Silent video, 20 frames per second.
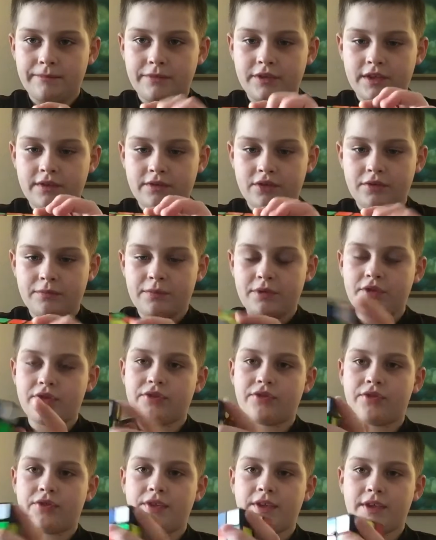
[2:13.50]
you put
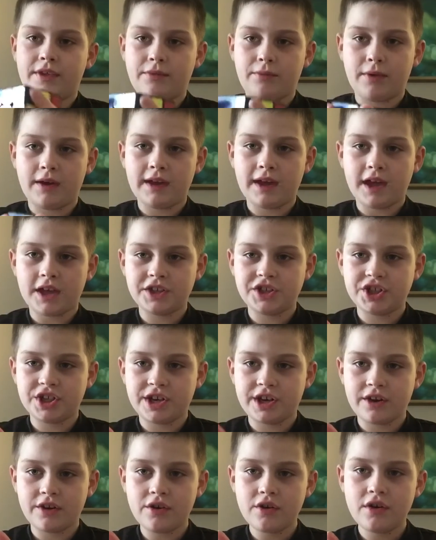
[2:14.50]
the white edge
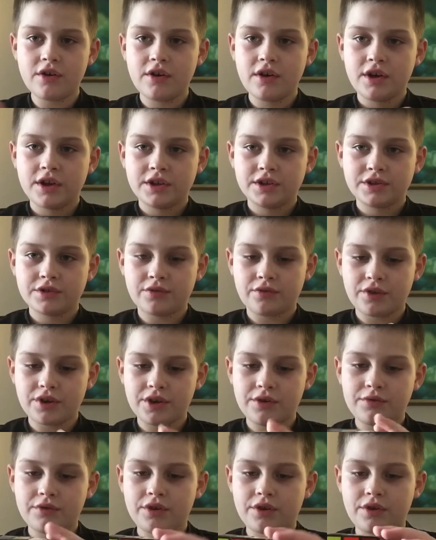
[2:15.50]
here toward
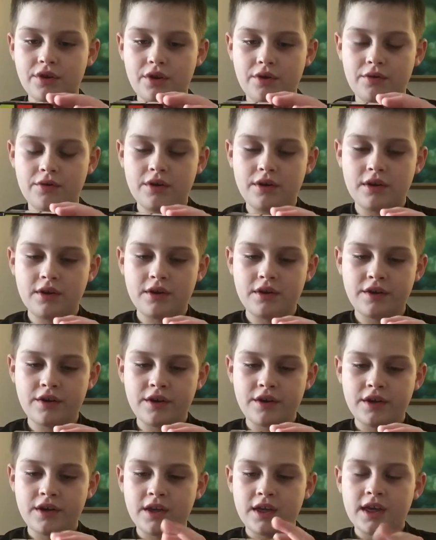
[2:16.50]
you, and you go,
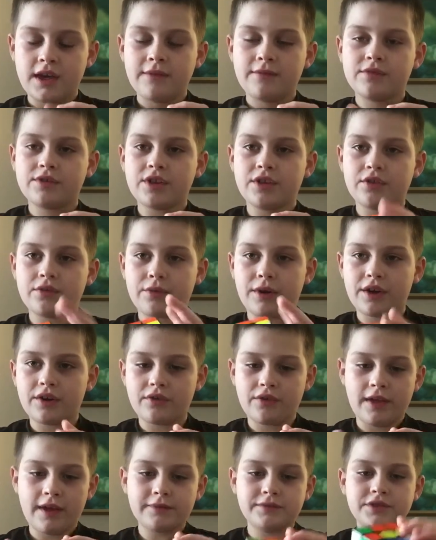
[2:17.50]
if it's on the right or
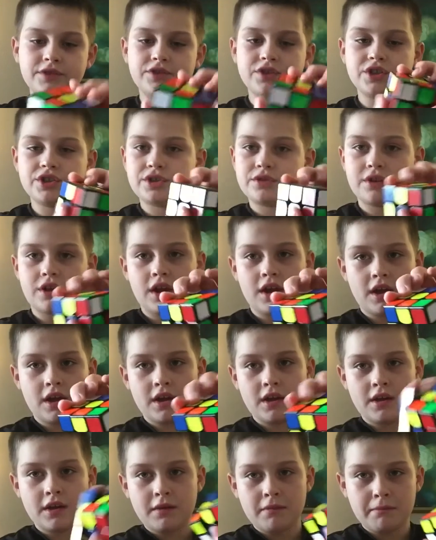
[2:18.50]
left, you just
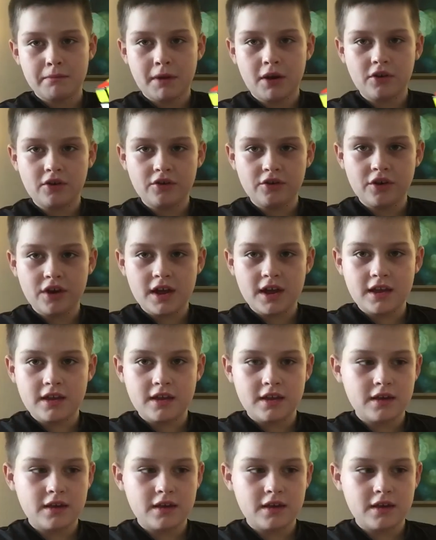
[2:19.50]
pair it.